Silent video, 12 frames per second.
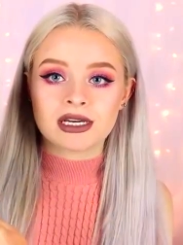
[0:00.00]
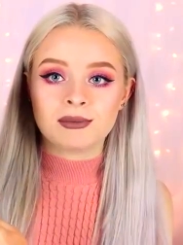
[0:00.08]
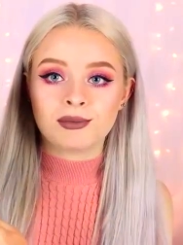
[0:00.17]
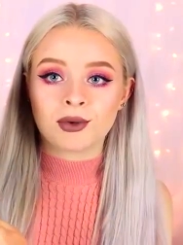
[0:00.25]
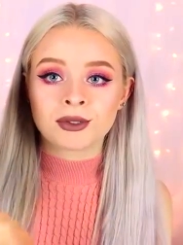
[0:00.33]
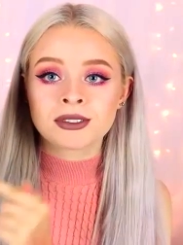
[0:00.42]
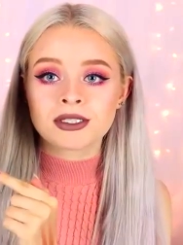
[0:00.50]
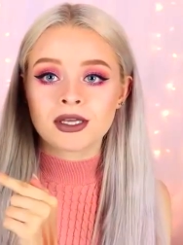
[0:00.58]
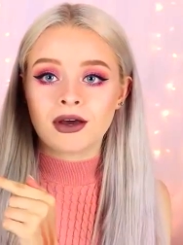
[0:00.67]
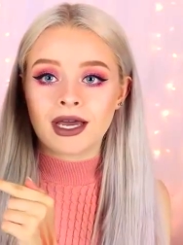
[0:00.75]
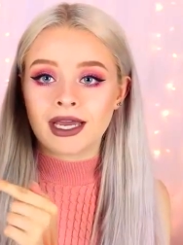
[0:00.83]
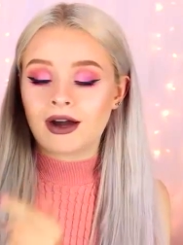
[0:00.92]
a
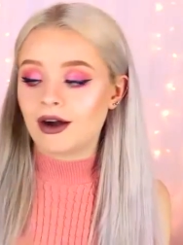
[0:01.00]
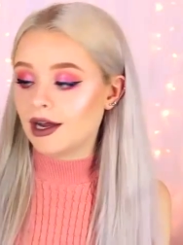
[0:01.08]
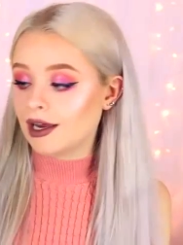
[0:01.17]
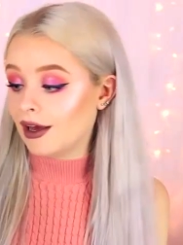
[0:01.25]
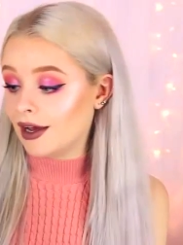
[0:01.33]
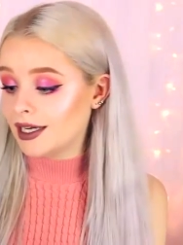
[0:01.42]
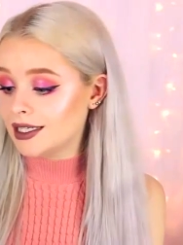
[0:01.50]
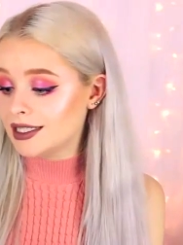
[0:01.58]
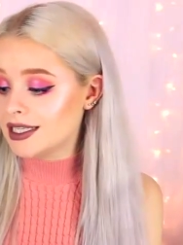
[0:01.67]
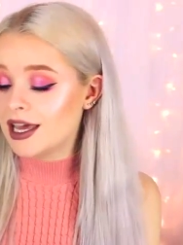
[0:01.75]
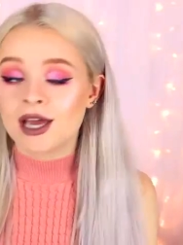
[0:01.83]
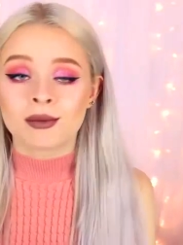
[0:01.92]
bronzer, a
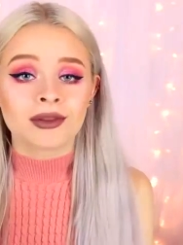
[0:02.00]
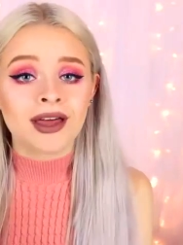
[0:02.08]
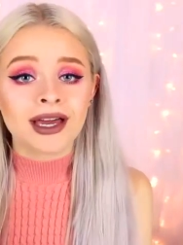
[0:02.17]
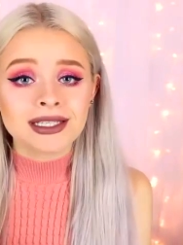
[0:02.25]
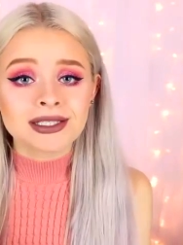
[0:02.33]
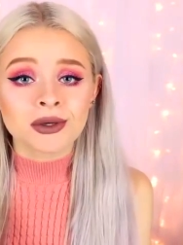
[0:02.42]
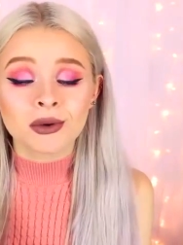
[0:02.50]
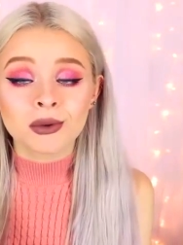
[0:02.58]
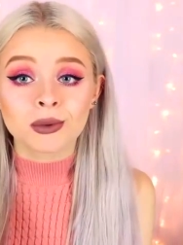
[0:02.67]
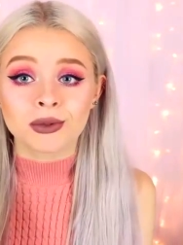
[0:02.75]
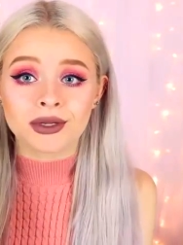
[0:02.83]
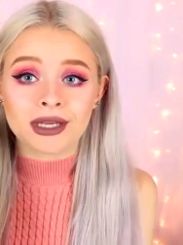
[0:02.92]
highlight, but that is not
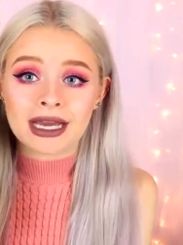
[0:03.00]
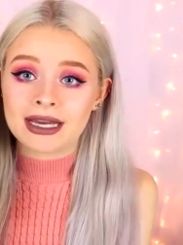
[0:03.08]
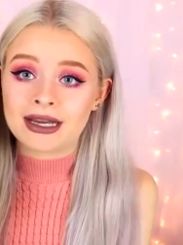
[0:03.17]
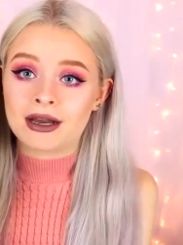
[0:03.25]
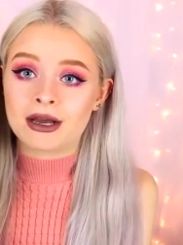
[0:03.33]
all you get.